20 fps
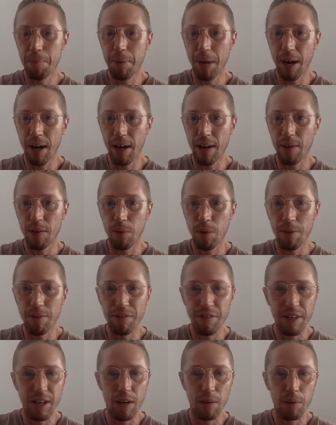But the one
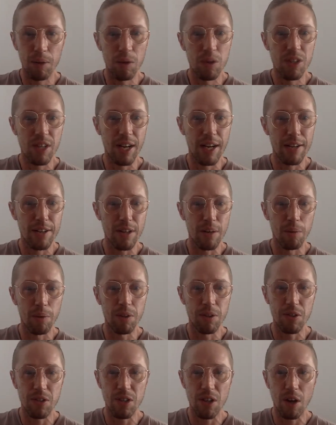thing I will say is I
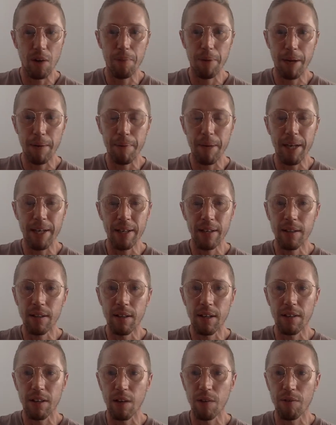wouldn't start Pepe.
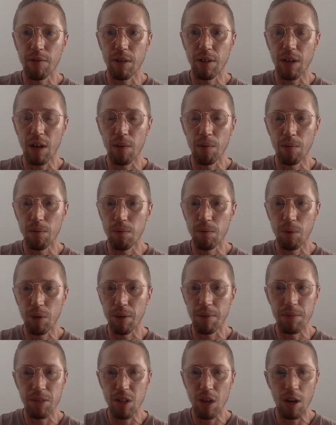I don't want
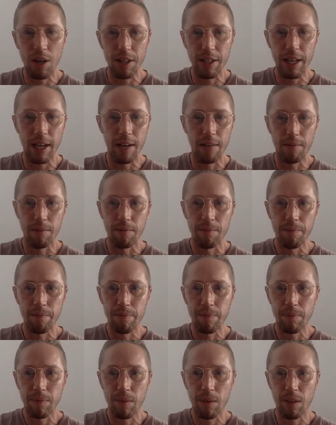him starting the game.
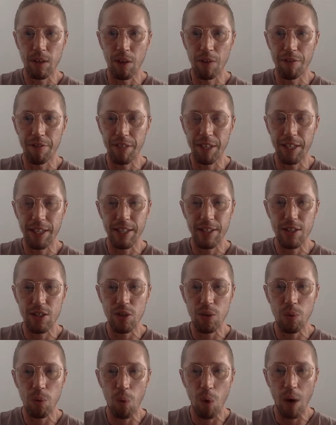I don't think he's
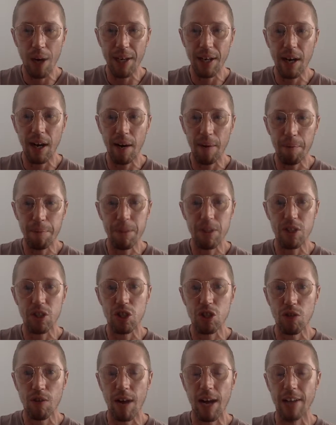quite up to
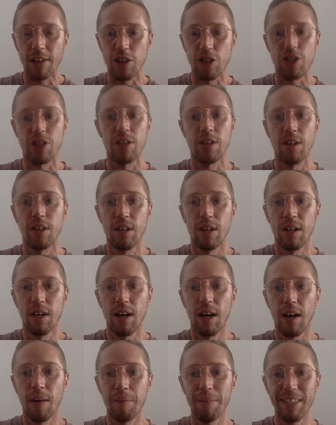scratch
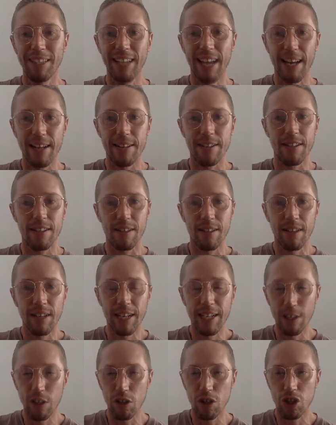yet.
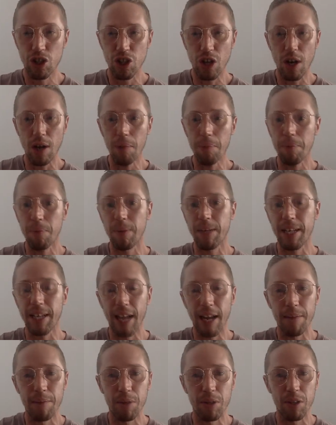He looked sharp when he
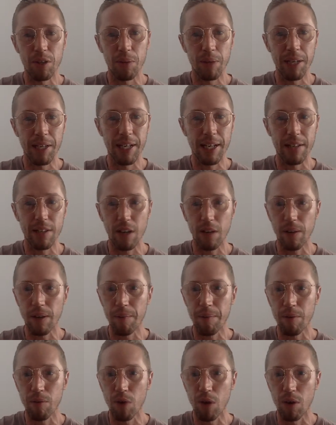came on at the weekend, don't
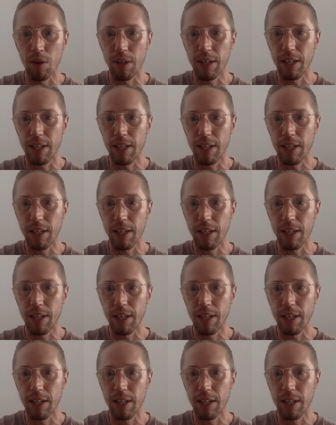get me wrong.